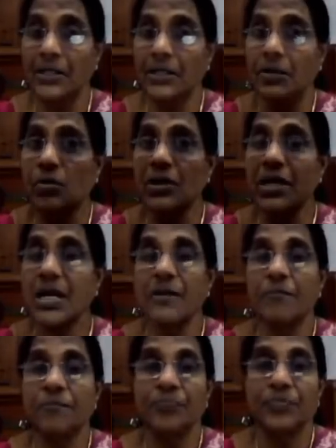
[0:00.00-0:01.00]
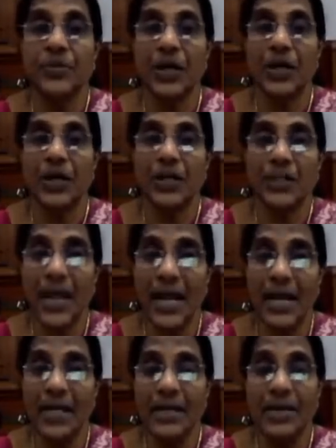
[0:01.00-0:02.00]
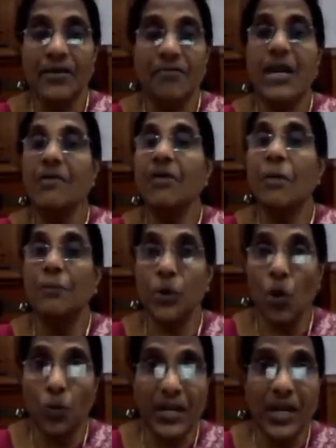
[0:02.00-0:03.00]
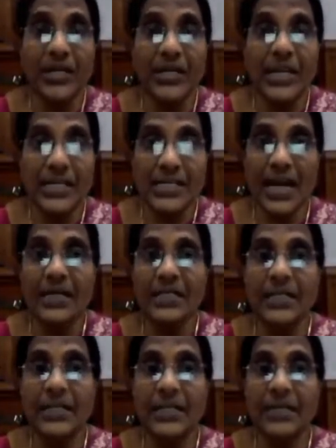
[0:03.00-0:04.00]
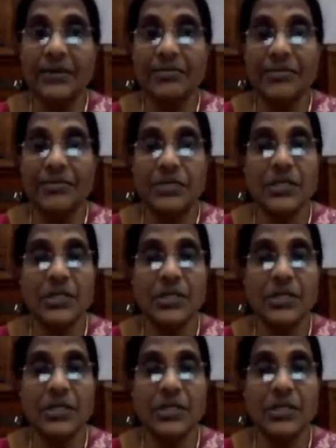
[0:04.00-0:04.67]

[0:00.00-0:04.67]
Okay. Then we have appropriate incentives, isn't it?